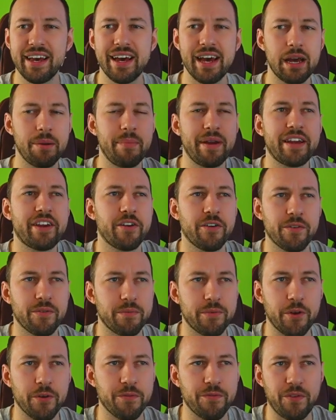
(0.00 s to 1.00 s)
and make your
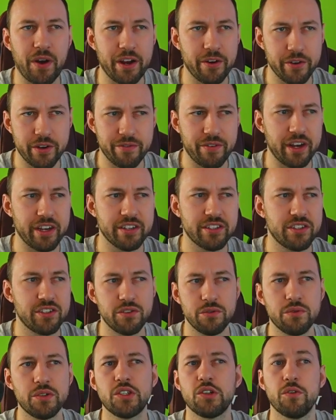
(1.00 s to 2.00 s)
your fire device
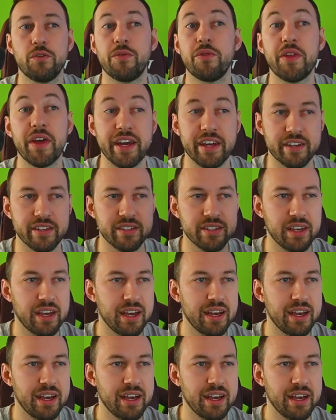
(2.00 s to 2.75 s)
do certain things.